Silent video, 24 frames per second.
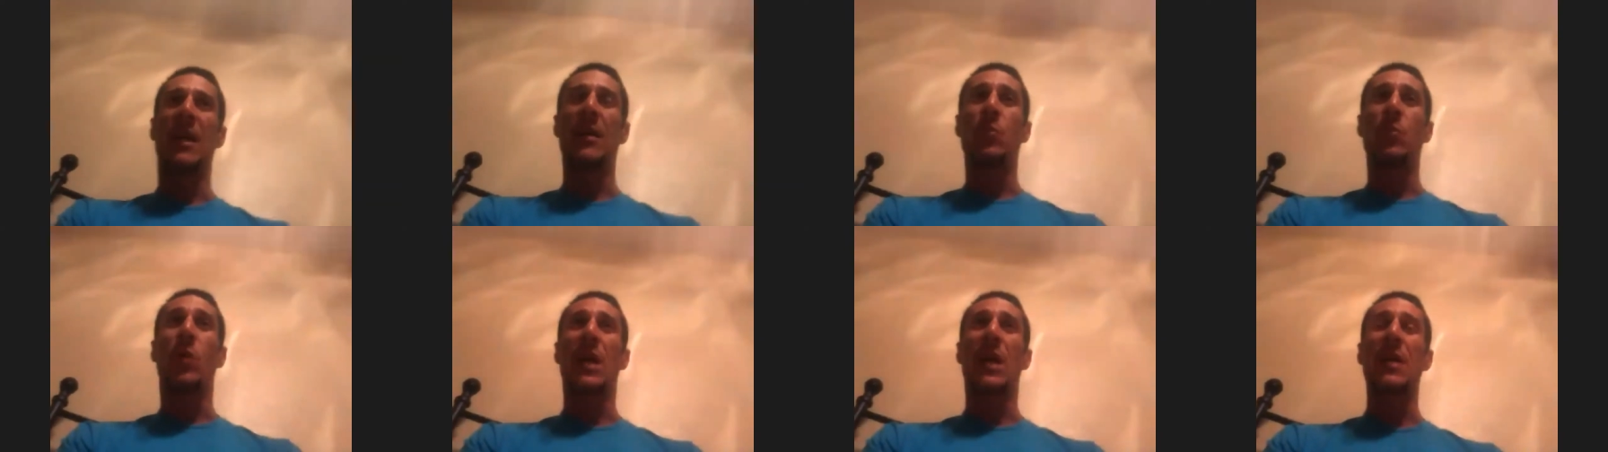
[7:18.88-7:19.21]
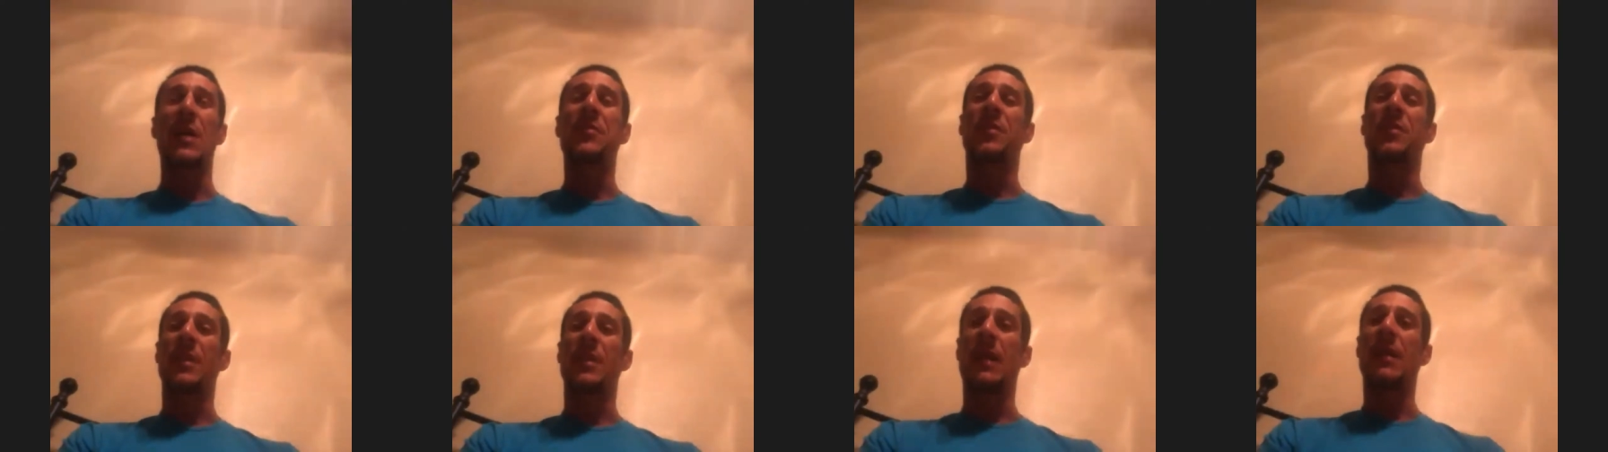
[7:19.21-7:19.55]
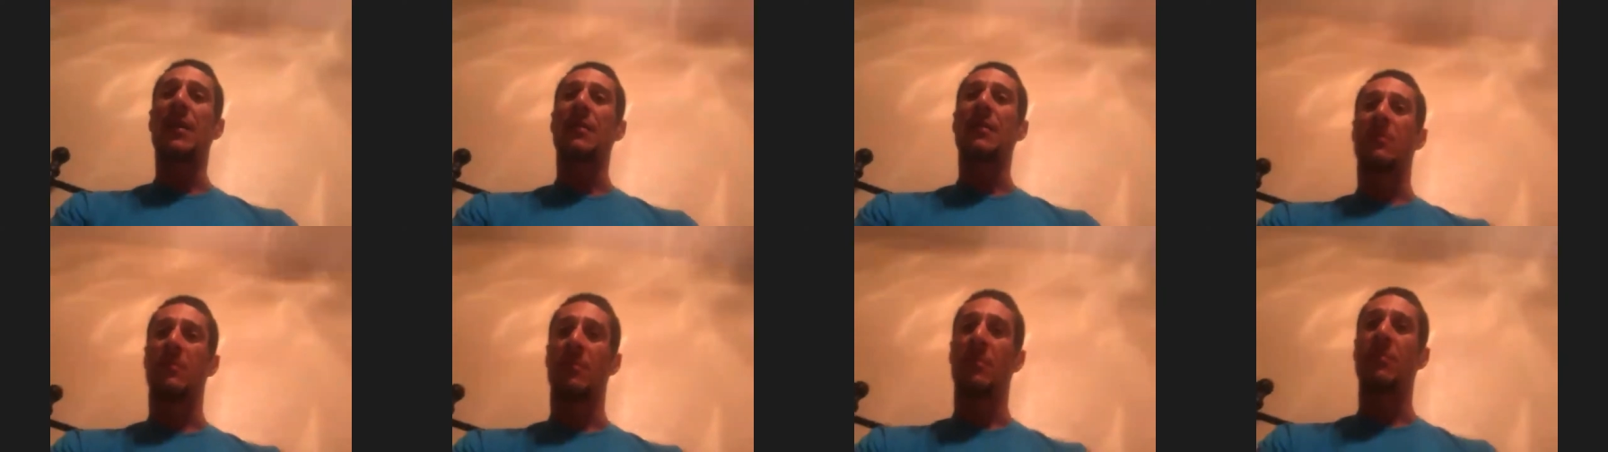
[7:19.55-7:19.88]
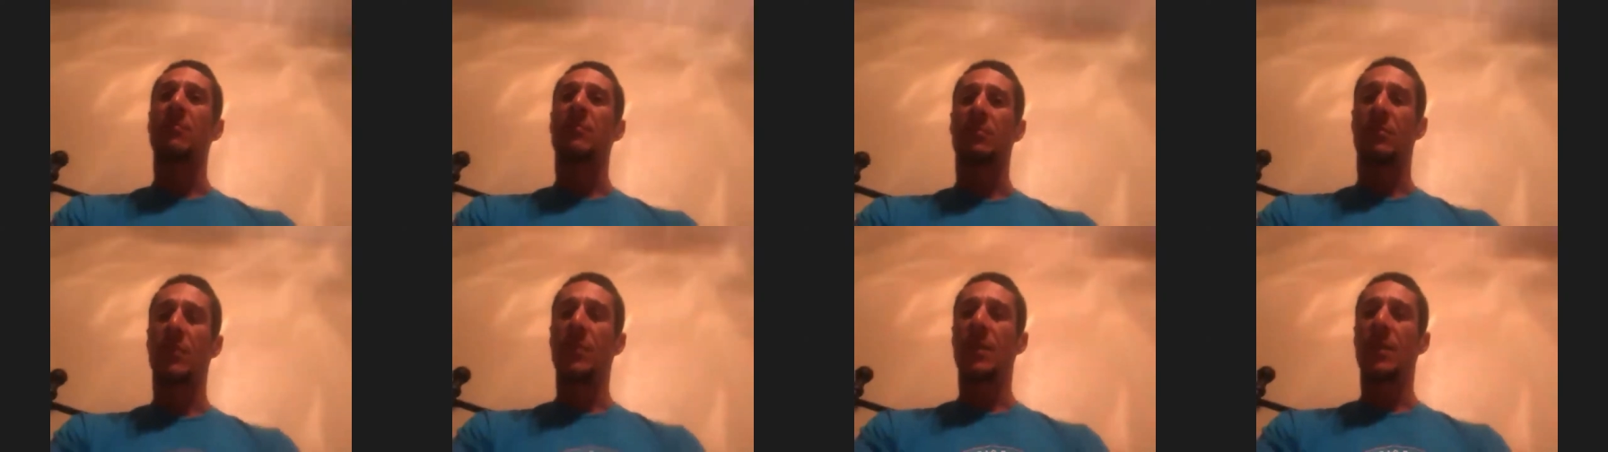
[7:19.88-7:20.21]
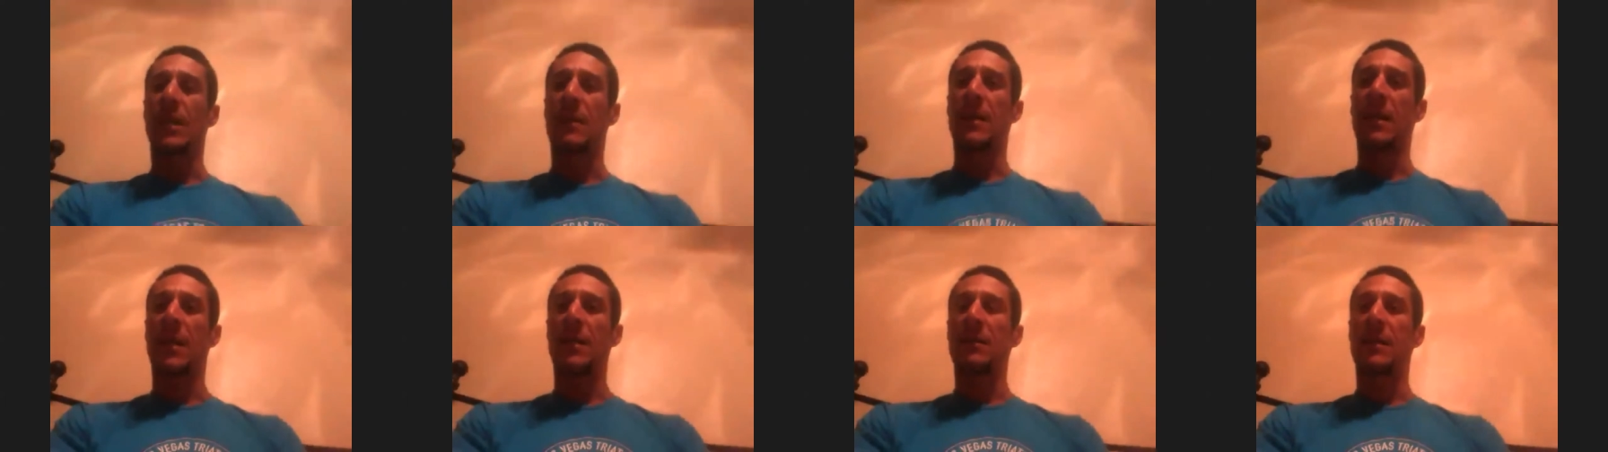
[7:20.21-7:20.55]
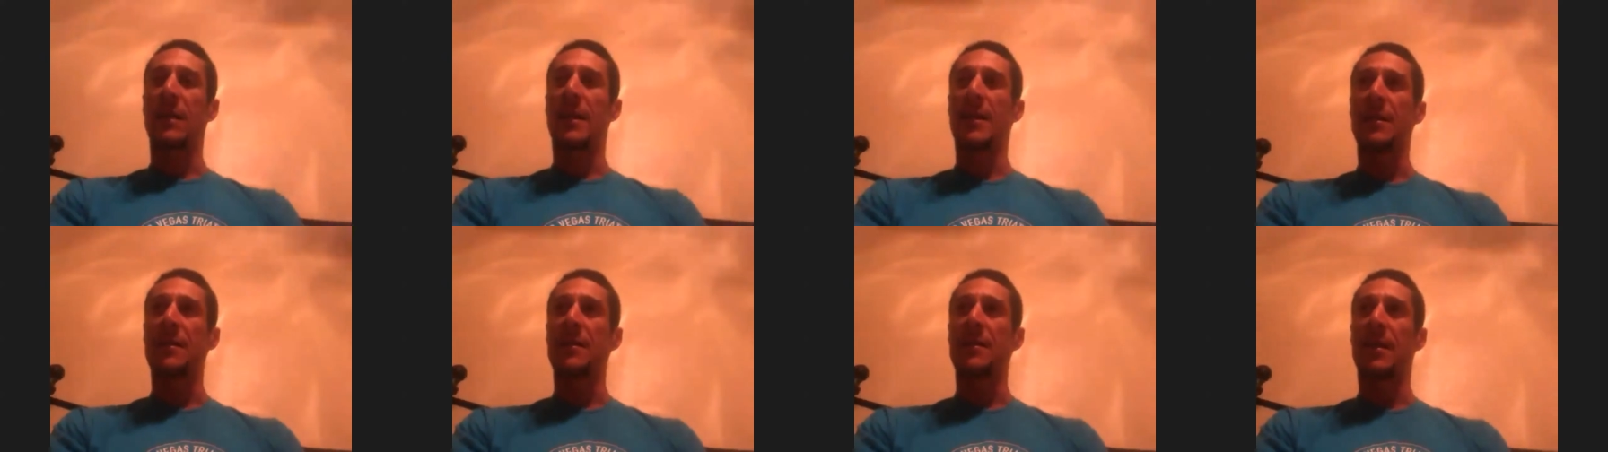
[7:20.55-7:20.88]
watch. Yeah.
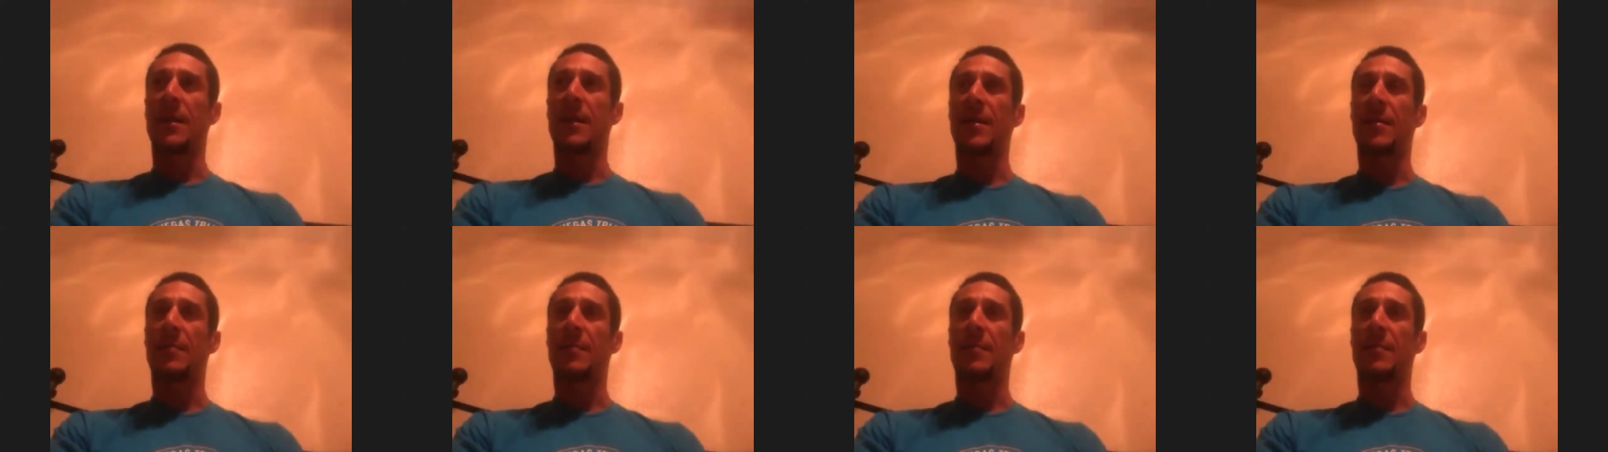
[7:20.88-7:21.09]
I